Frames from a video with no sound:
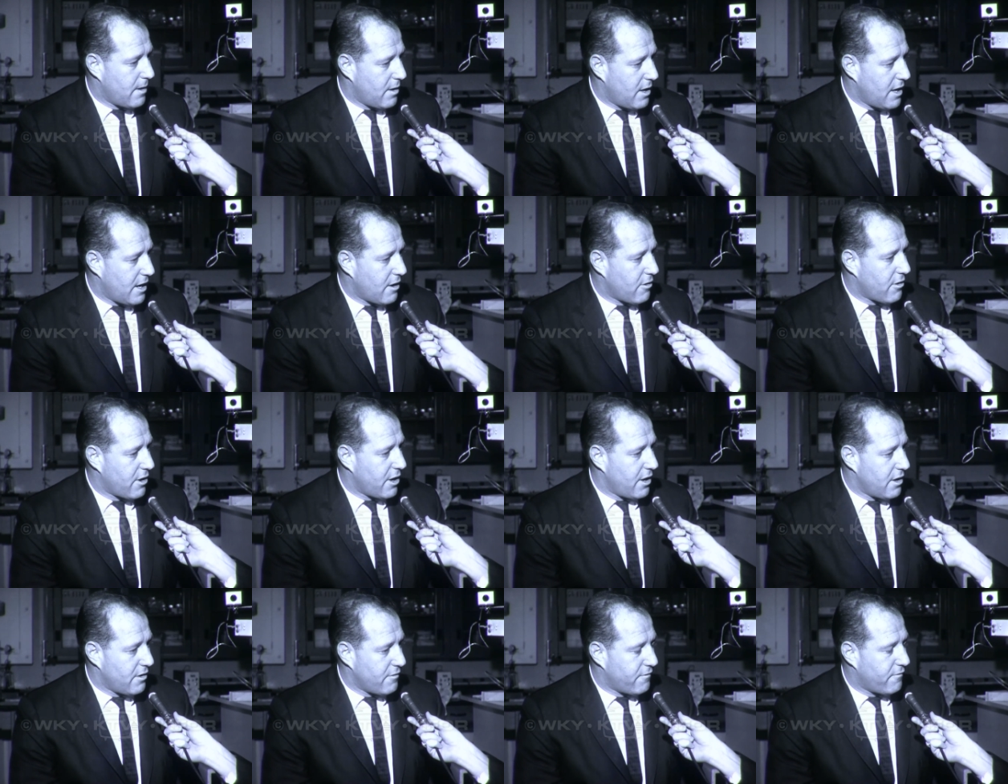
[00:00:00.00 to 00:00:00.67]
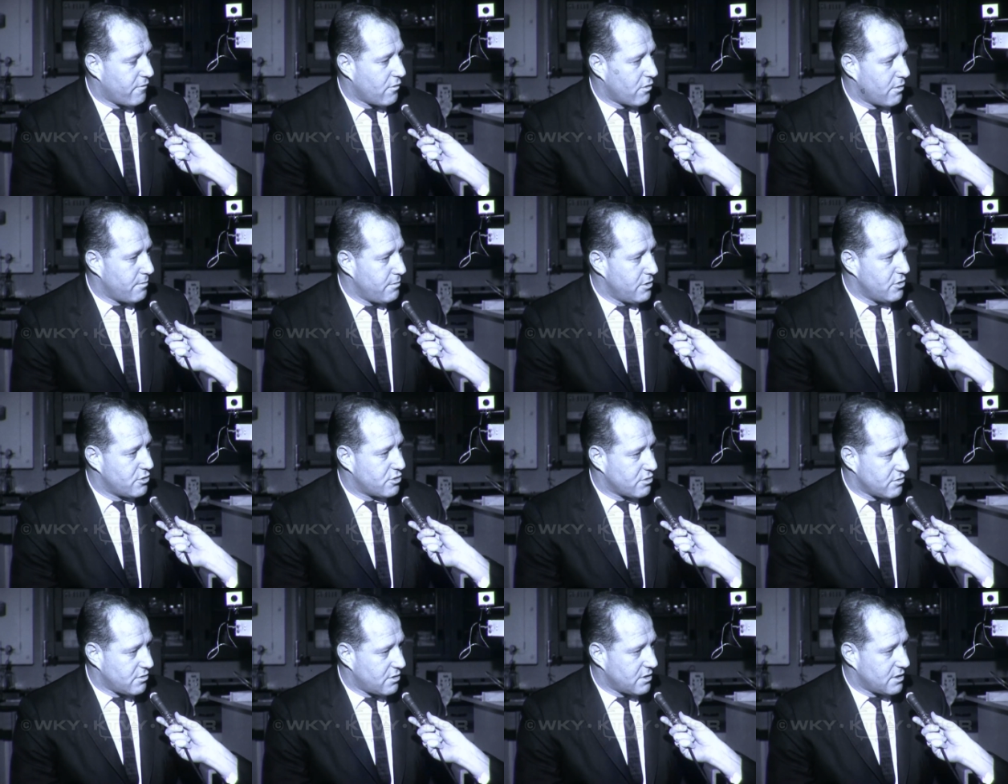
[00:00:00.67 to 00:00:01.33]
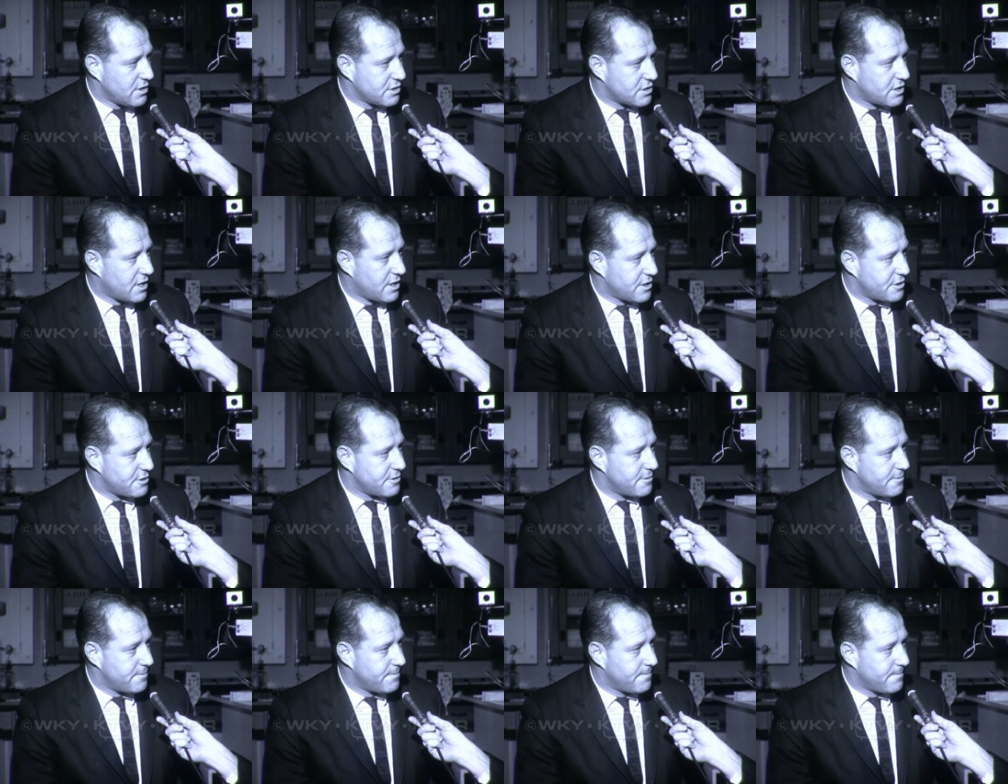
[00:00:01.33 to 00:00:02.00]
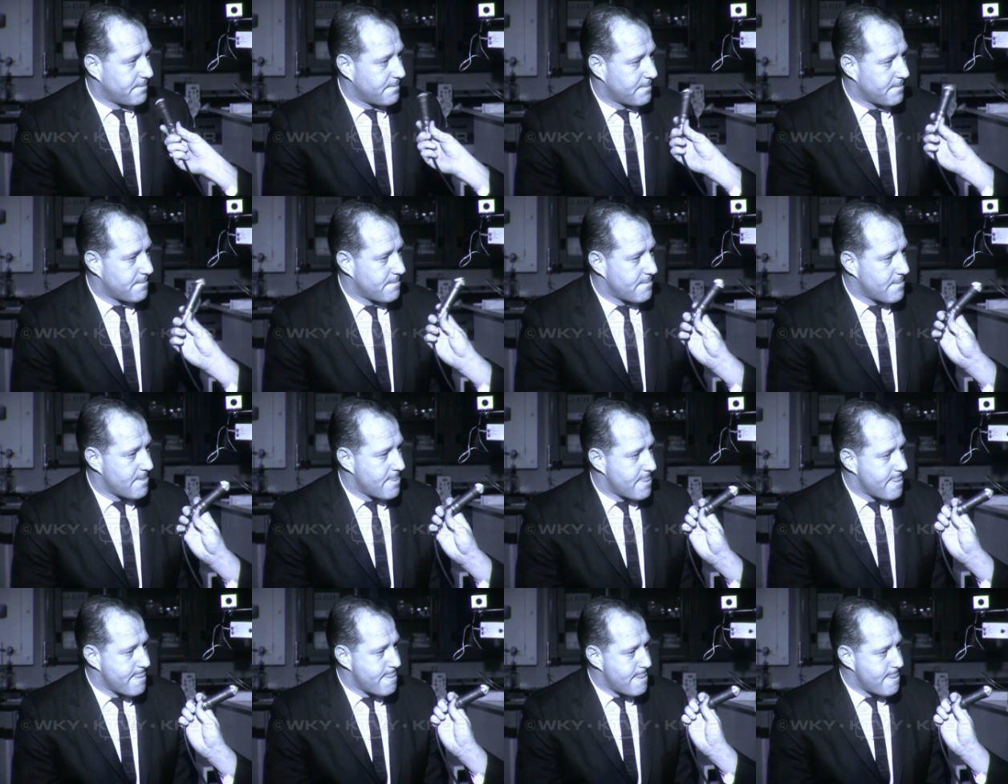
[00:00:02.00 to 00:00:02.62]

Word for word: area for mutual discussion. Are you